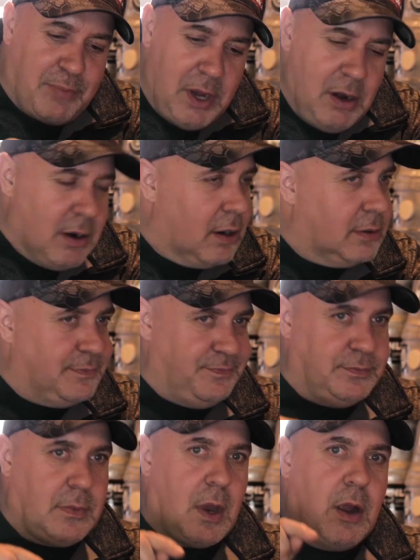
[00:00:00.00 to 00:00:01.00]
the beer...
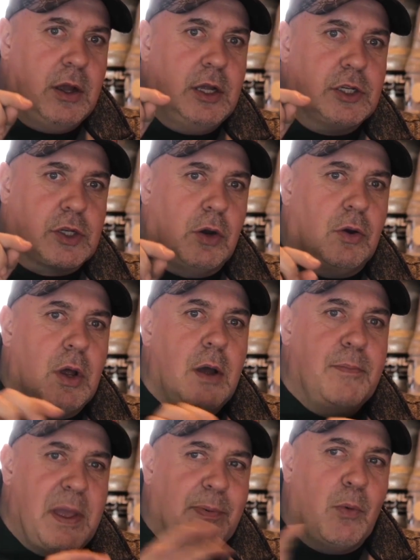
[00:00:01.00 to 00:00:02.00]
So
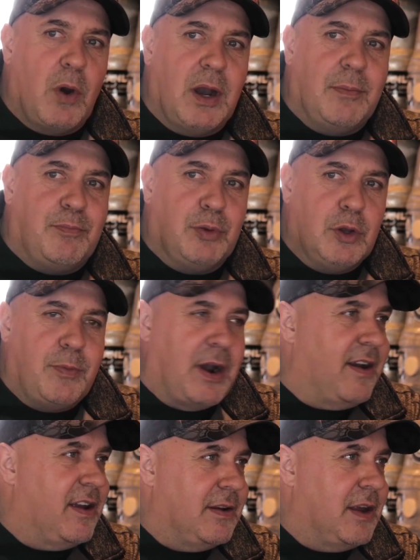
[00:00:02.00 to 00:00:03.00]
people wanted
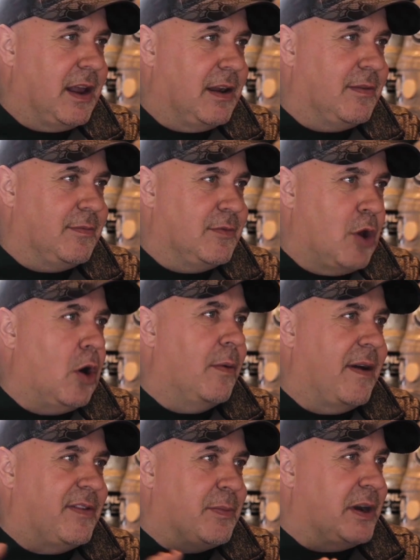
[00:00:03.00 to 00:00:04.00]
blueberry, and
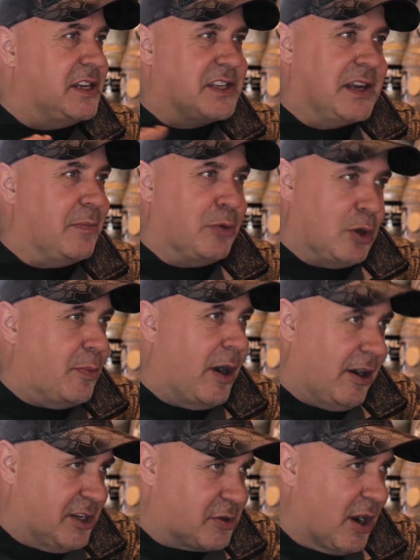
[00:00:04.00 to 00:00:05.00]
Nome, everybody's into
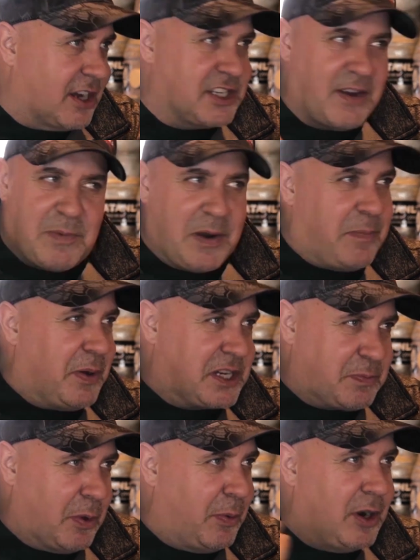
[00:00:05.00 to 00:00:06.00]
blueberries, right? Because everybody
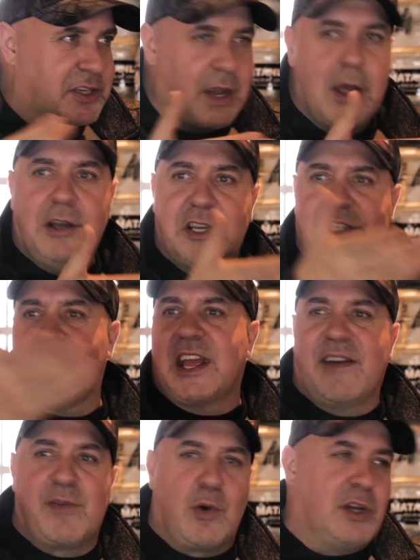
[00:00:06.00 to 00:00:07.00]
picks blueberries. Just
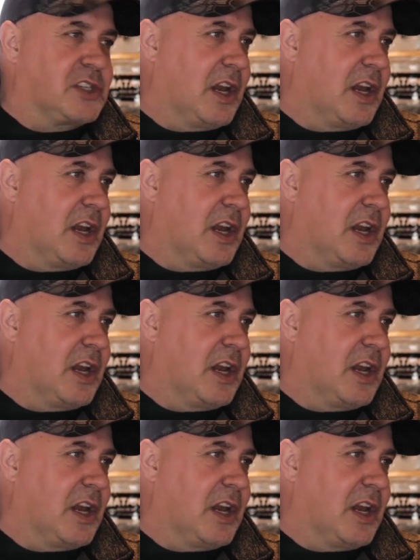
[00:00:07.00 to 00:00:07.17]
like everywhere